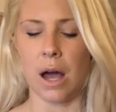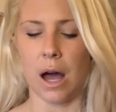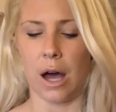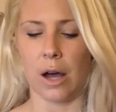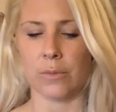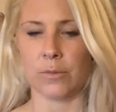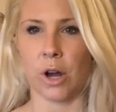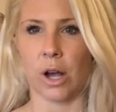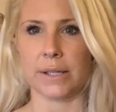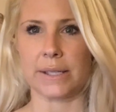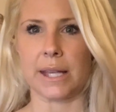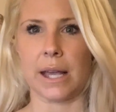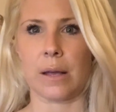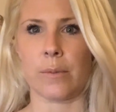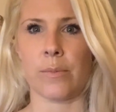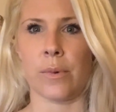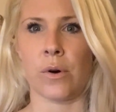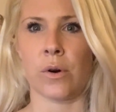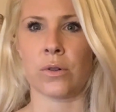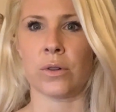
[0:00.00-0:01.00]
I'm not saying
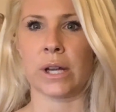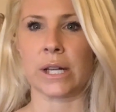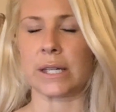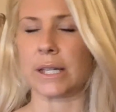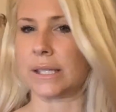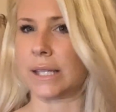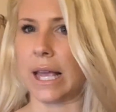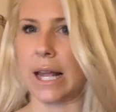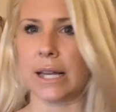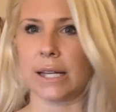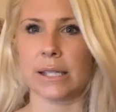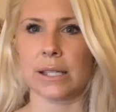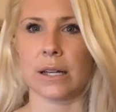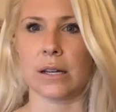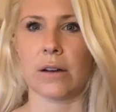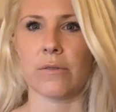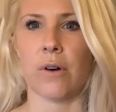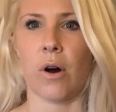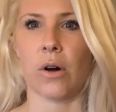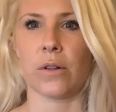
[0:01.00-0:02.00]
Bill Clinton is
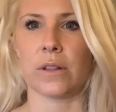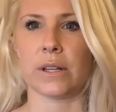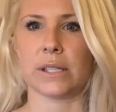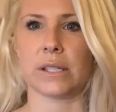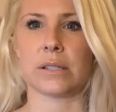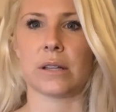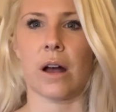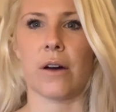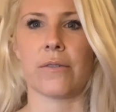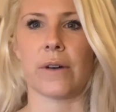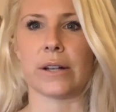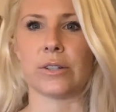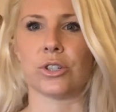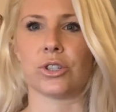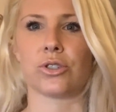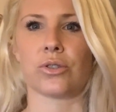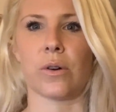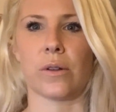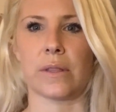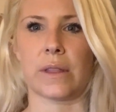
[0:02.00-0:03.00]
innocent of all these stuff. I
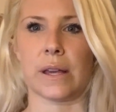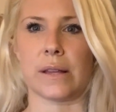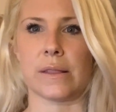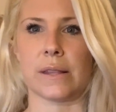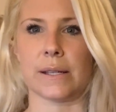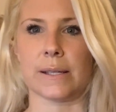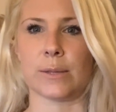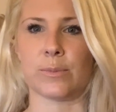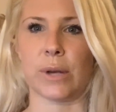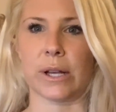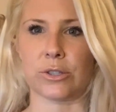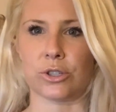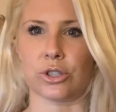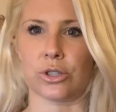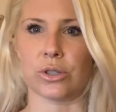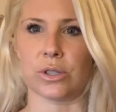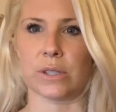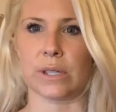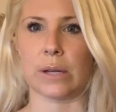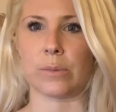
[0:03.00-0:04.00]
just don't think these
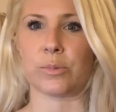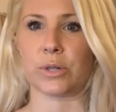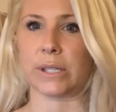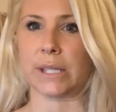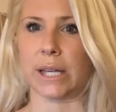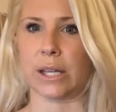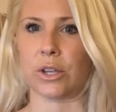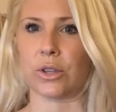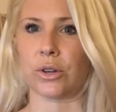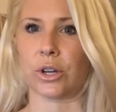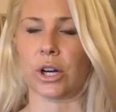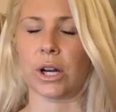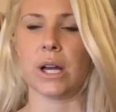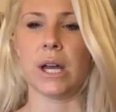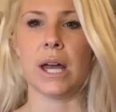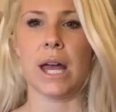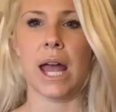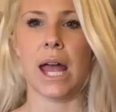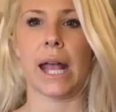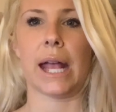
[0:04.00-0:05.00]
pictures in particular.
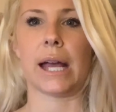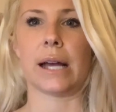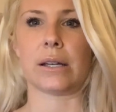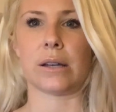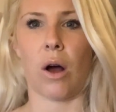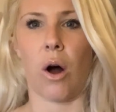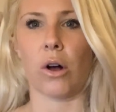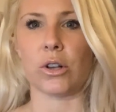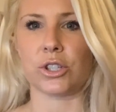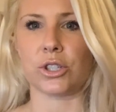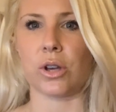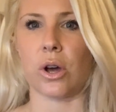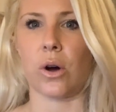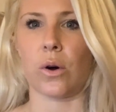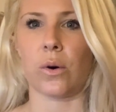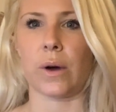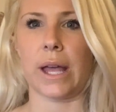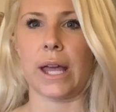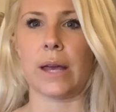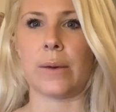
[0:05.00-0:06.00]
And
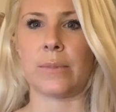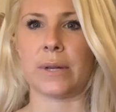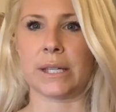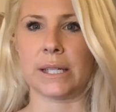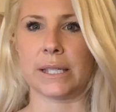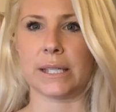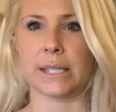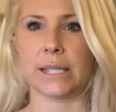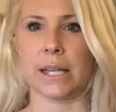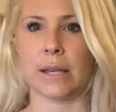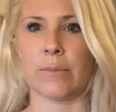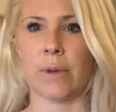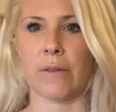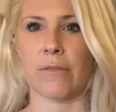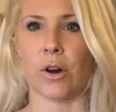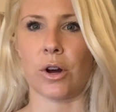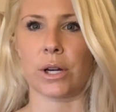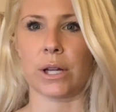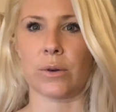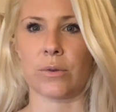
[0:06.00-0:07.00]
also, him and his team
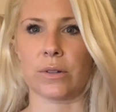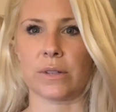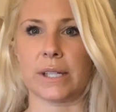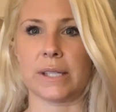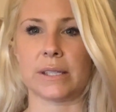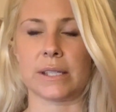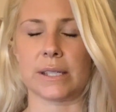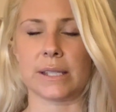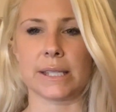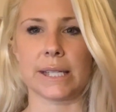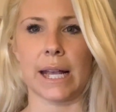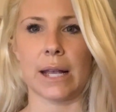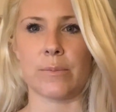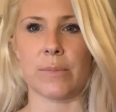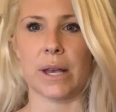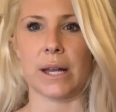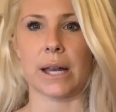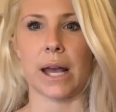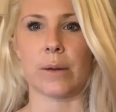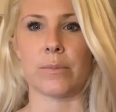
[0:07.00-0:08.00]
have already released a
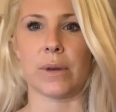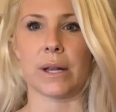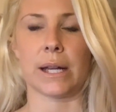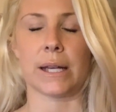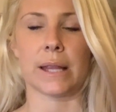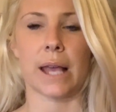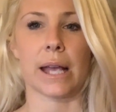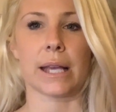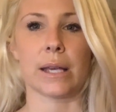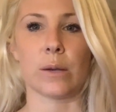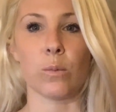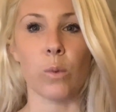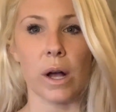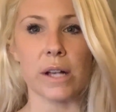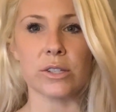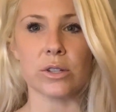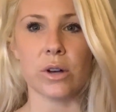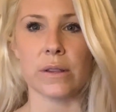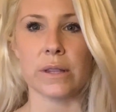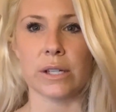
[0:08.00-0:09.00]
statement admitting that he
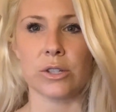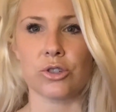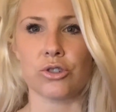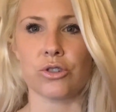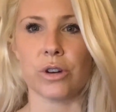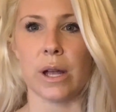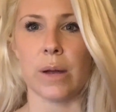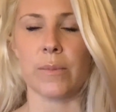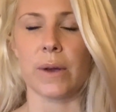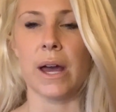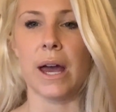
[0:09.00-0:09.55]
was on this trip,